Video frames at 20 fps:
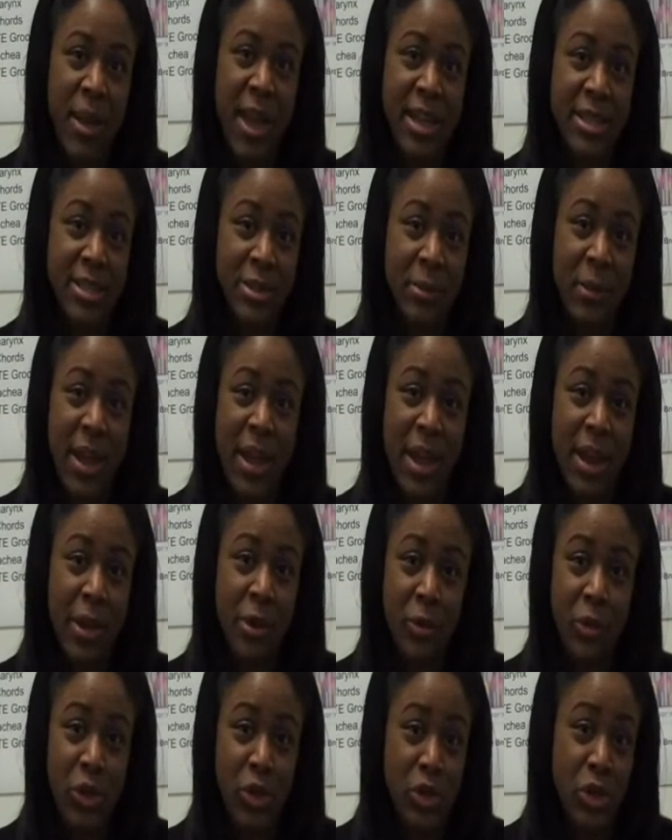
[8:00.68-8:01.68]
passed away. I
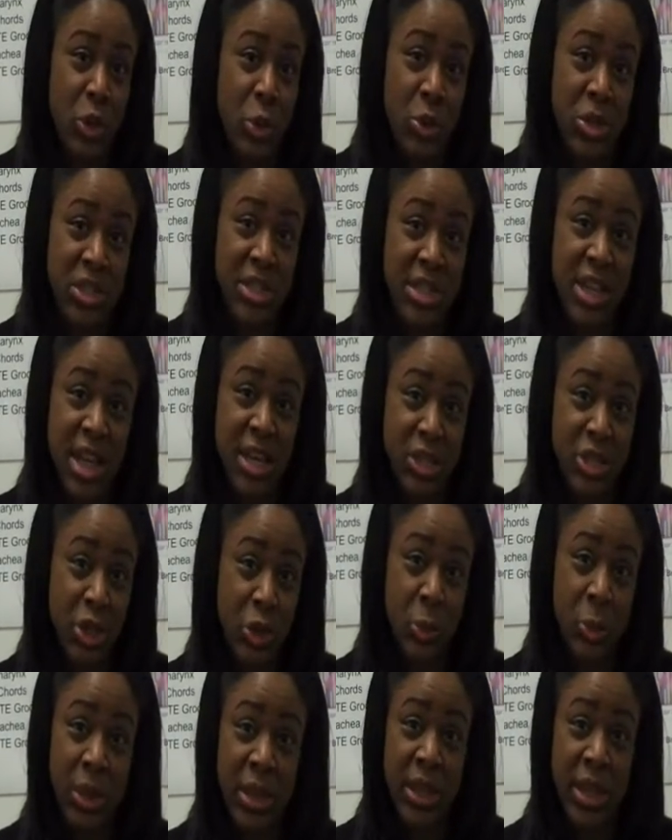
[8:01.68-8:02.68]
don't. There's no discussion
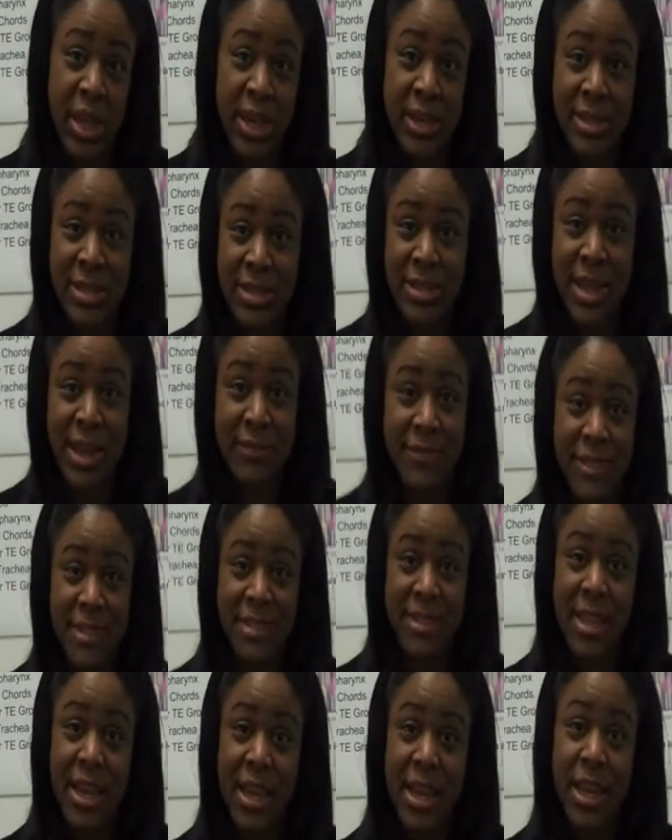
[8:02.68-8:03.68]
really. I just have to
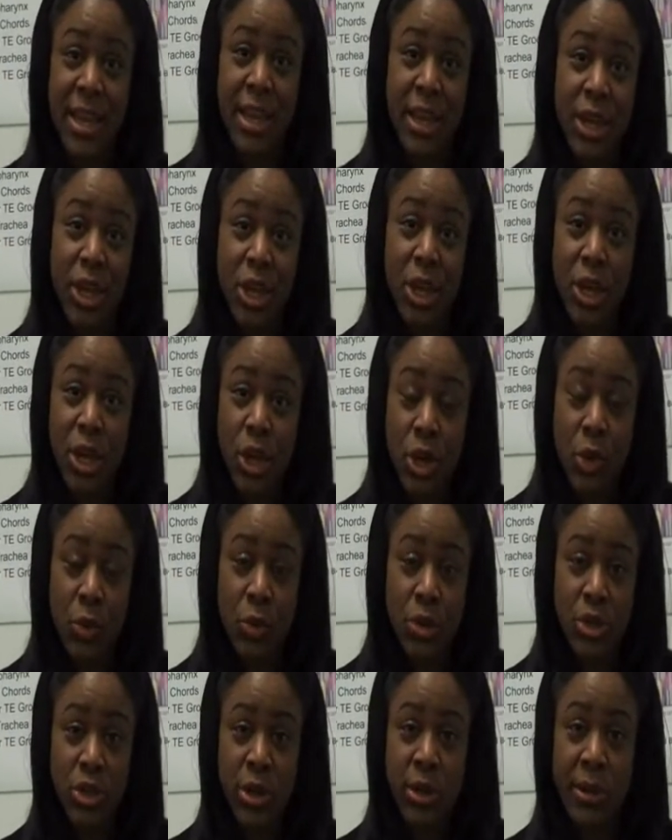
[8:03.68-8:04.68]
say, you know,
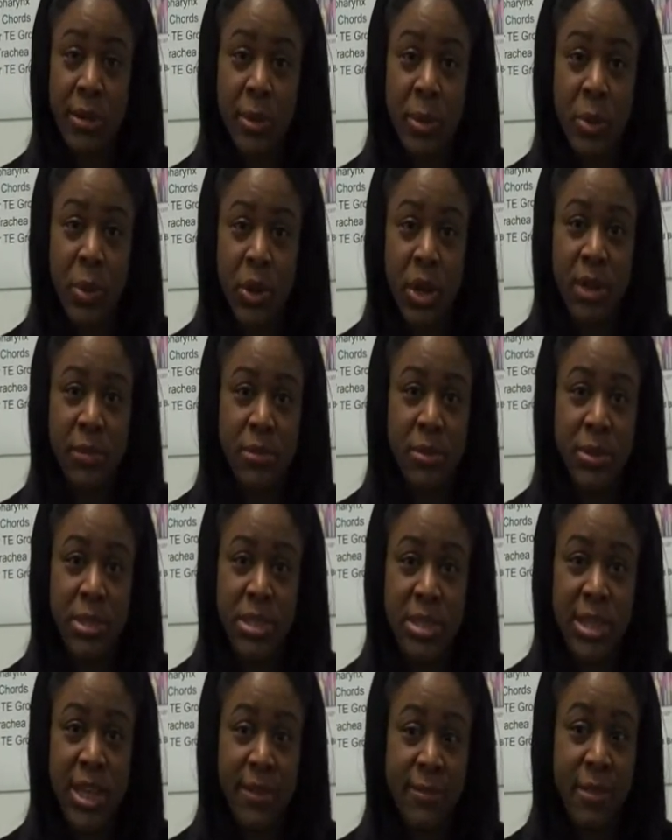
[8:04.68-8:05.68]
we're sorry we weren't able
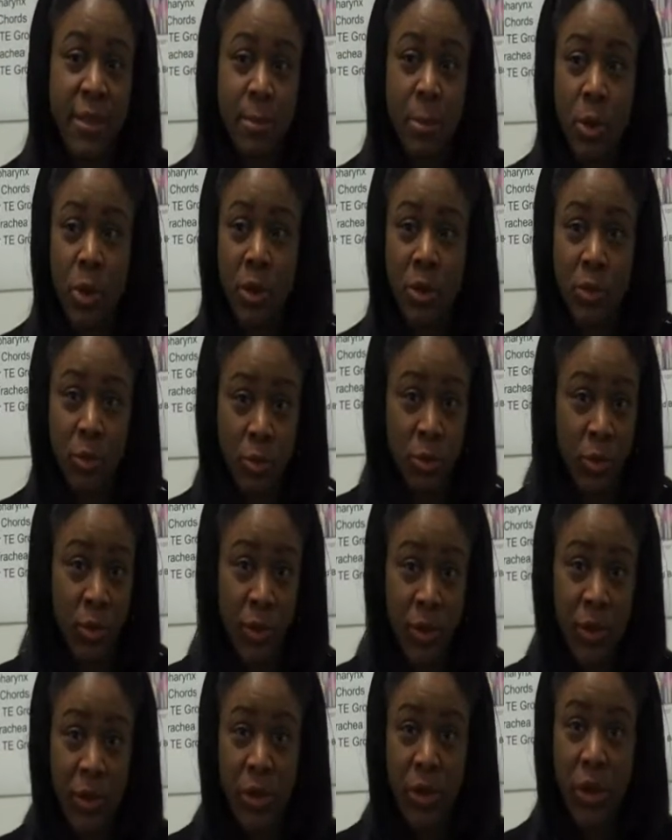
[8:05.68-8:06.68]
to save them or,
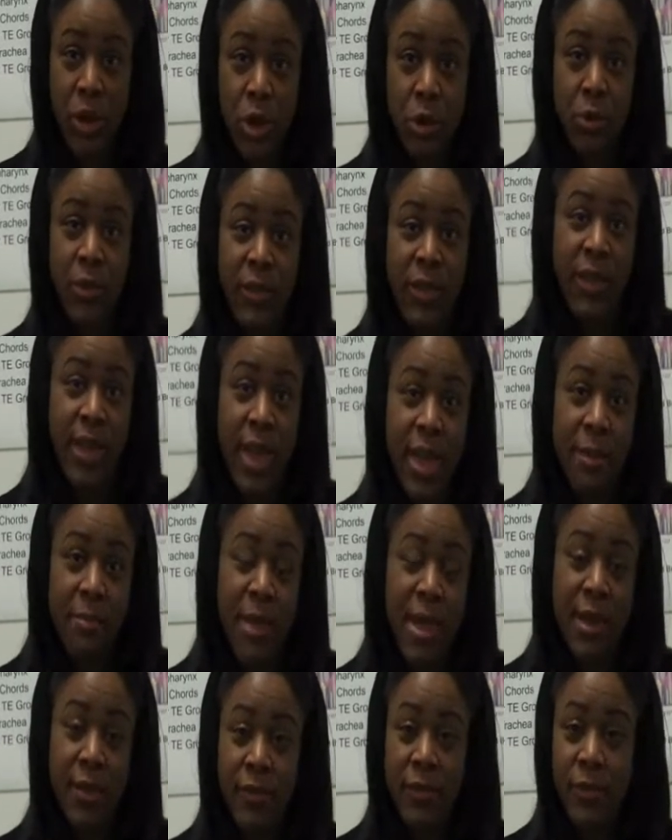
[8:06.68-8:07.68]
you know, when they came
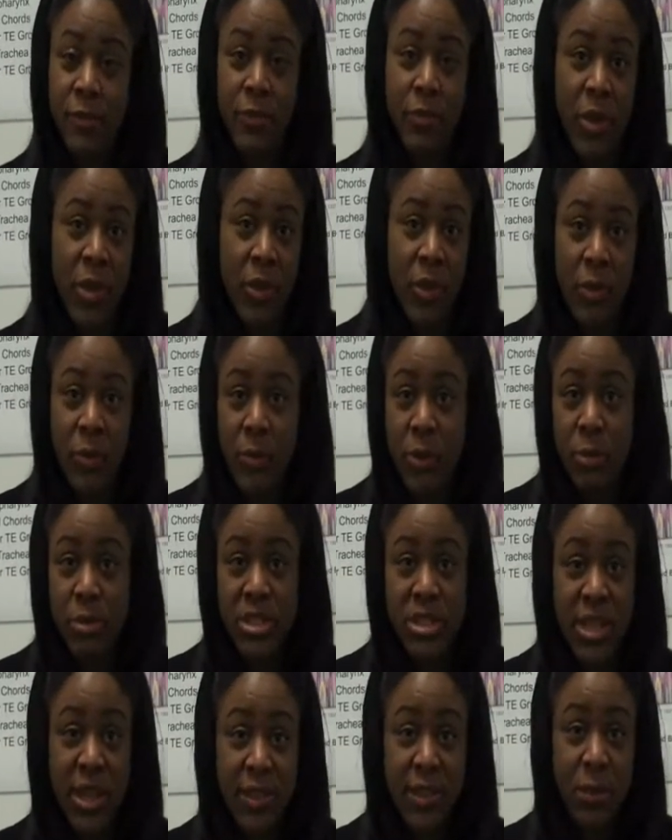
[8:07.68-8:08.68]
in, there
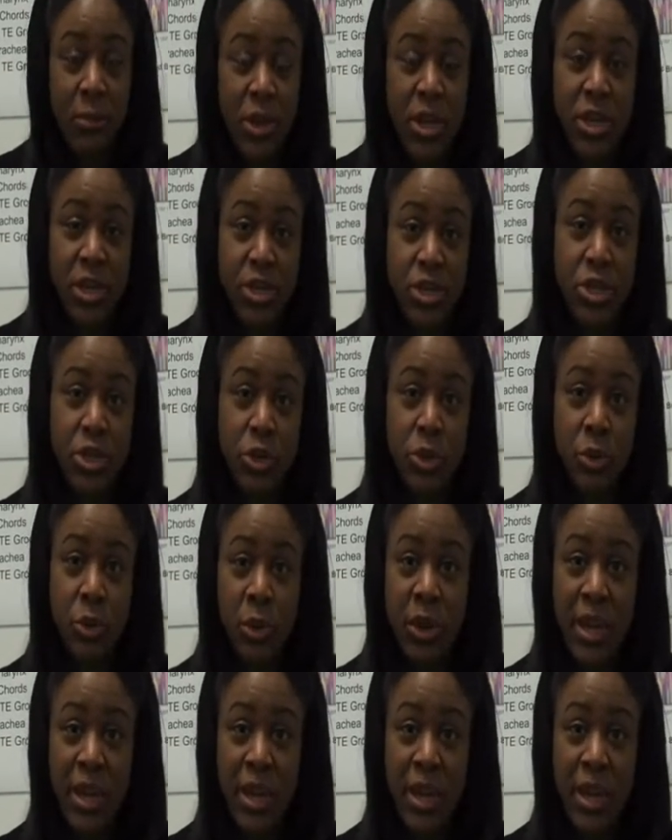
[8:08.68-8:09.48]
was nothing we could do.